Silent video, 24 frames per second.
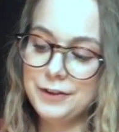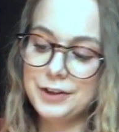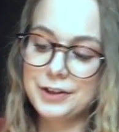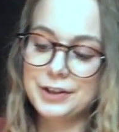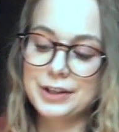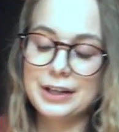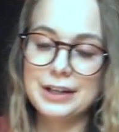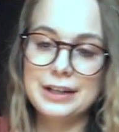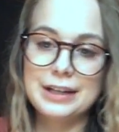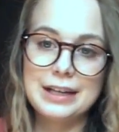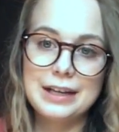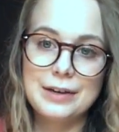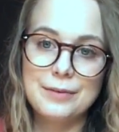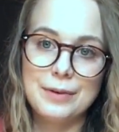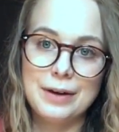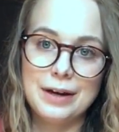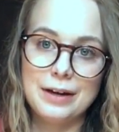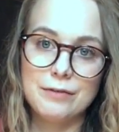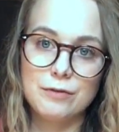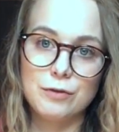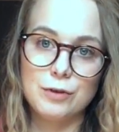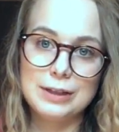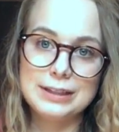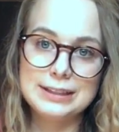if you could get
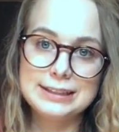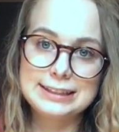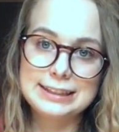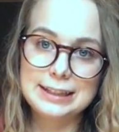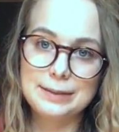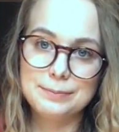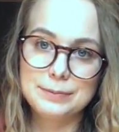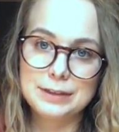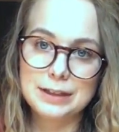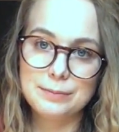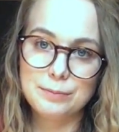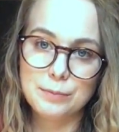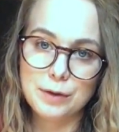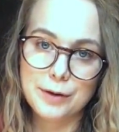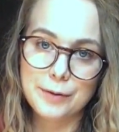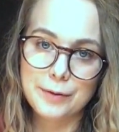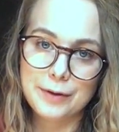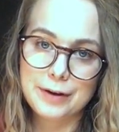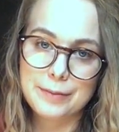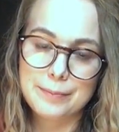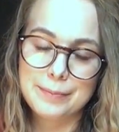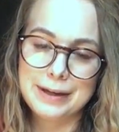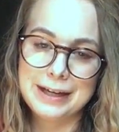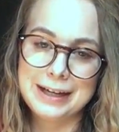rid of one symptom,
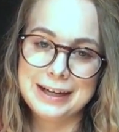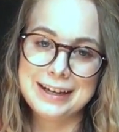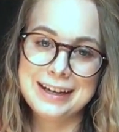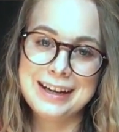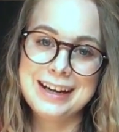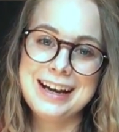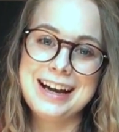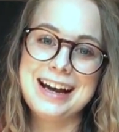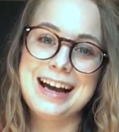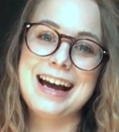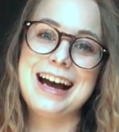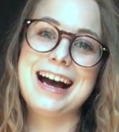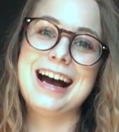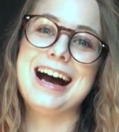what would it be?